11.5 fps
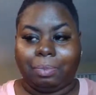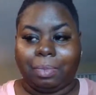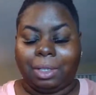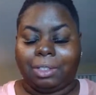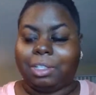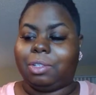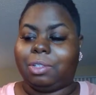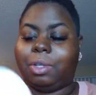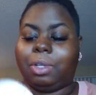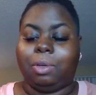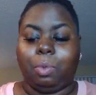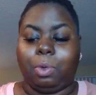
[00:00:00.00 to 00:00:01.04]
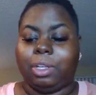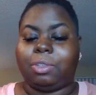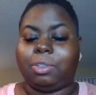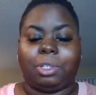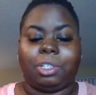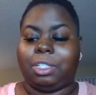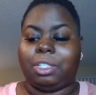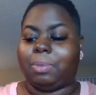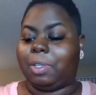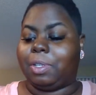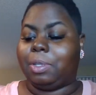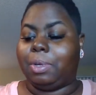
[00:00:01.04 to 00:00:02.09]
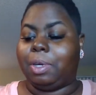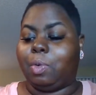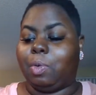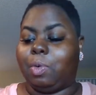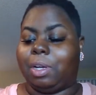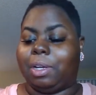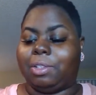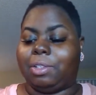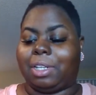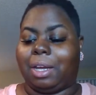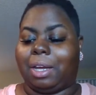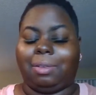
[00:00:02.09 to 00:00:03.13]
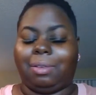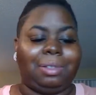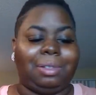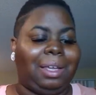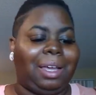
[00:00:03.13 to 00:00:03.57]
She's really rich, but she's supposed to be cool undertone.